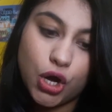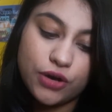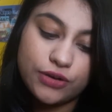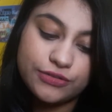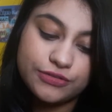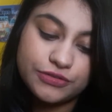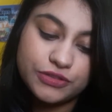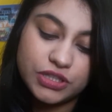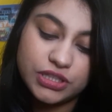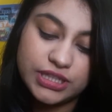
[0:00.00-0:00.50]
of
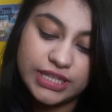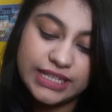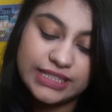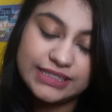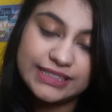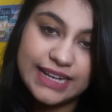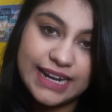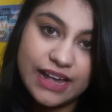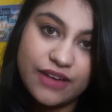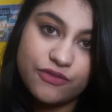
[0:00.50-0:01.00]
the
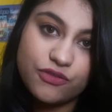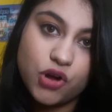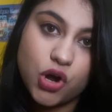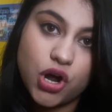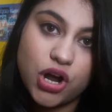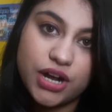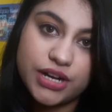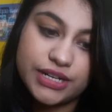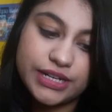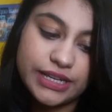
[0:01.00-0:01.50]
things that I've
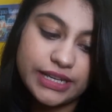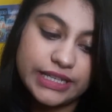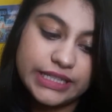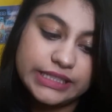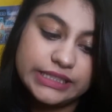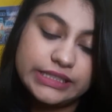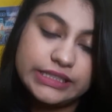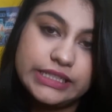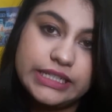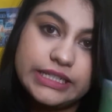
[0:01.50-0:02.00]
got
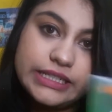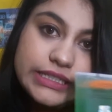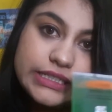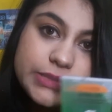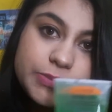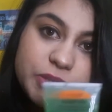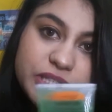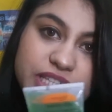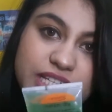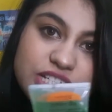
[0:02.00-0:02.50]
is
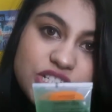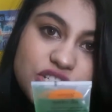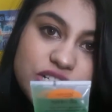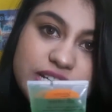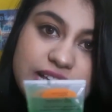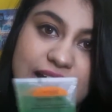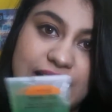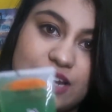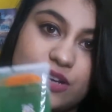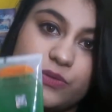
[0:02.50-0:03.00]
this
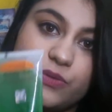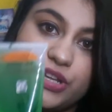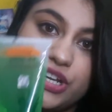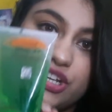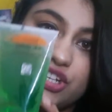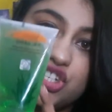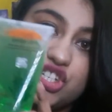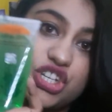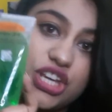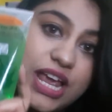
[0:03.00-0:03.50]
Patanjali aloe
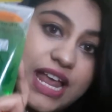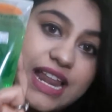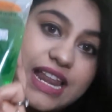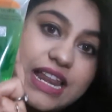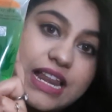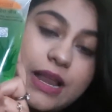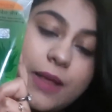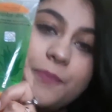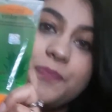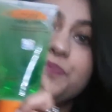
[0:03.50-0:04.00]
vera
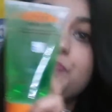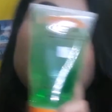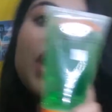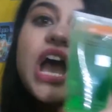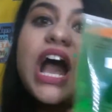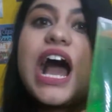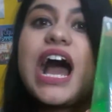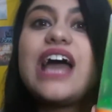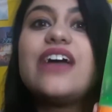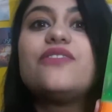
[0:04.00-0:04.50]
gel.
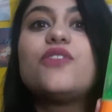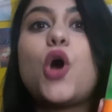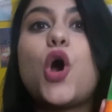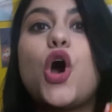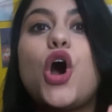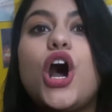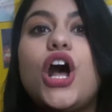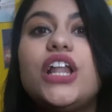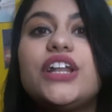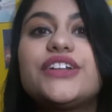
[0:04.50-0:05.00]
I've
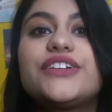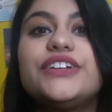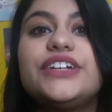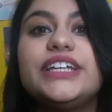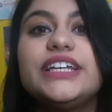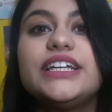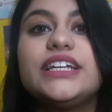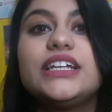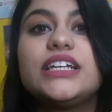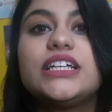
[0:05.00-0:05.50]

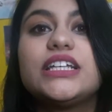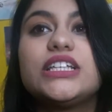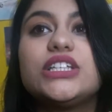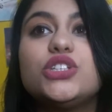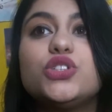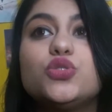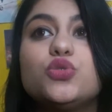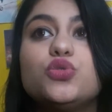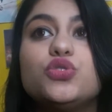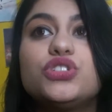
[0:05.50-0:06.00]
already
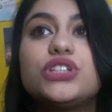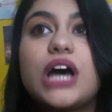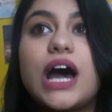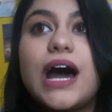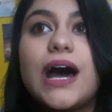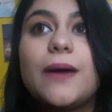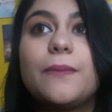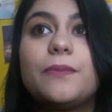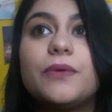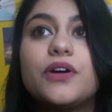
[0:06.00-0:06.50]
used
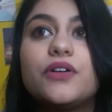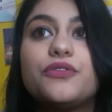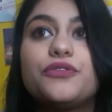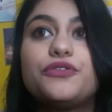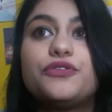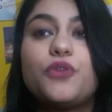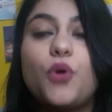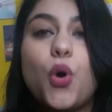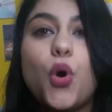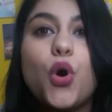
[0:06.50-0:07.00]
up
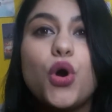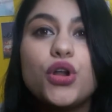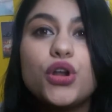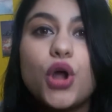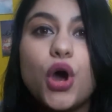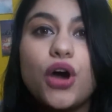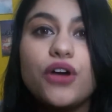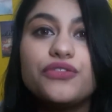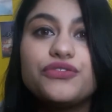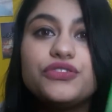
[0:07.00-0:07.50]

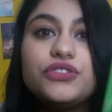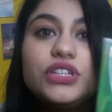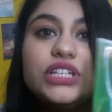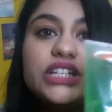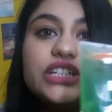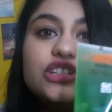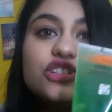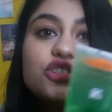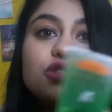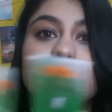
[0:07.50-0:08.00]
4 of
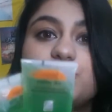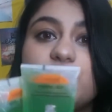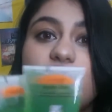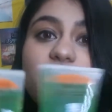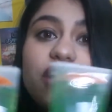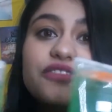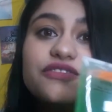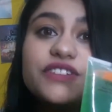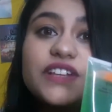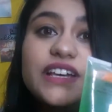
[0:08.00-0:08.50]
the tubes
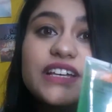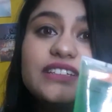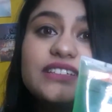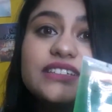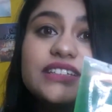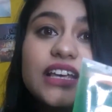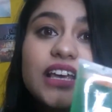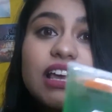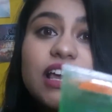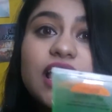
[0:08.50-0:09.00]
of
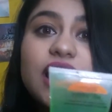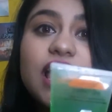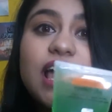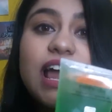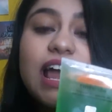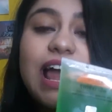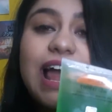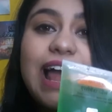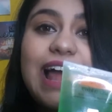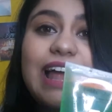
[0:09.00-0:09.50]
this
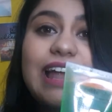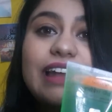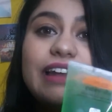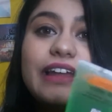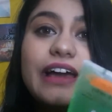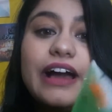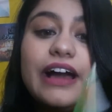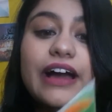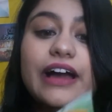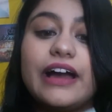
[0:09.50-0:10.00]
and
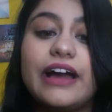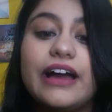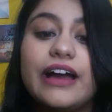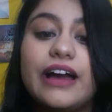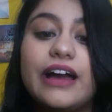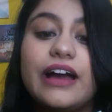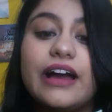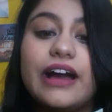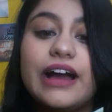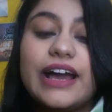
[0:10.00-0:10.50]

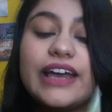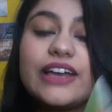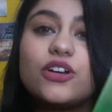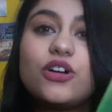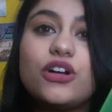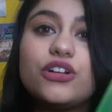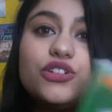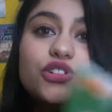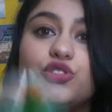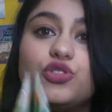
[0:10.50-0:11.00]
I
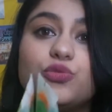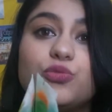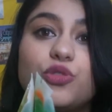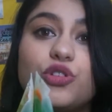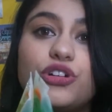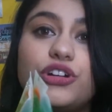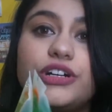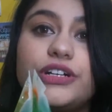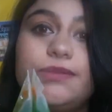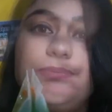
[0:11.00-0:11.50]
got 2
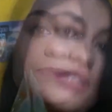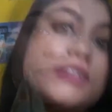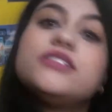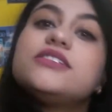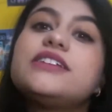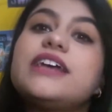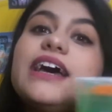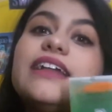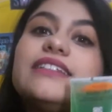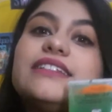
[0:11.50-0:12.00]
more.
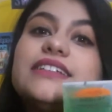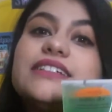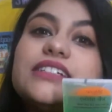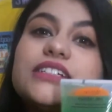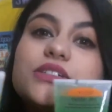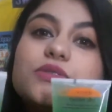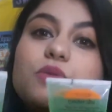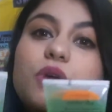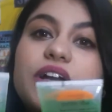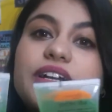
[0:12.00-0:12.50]
So yeah, this
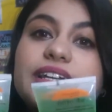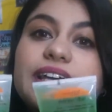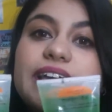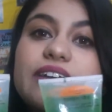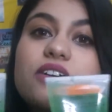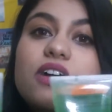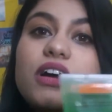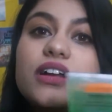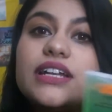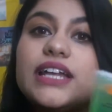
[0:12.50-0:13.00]
is what I
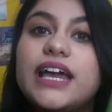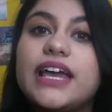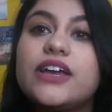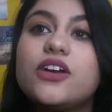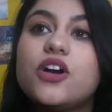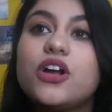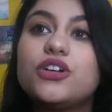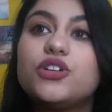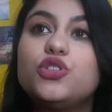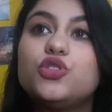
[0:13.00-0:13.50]
got. I
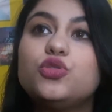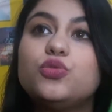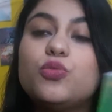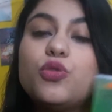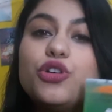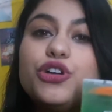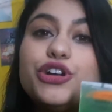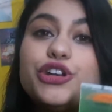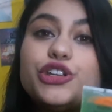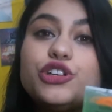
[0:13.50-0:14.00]
got 2
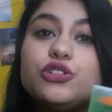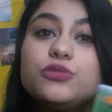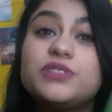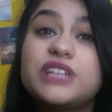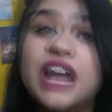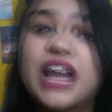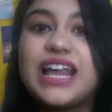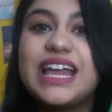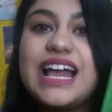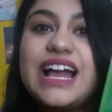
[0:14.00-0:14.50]
more tubes.
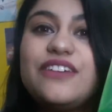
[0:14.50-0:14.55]
I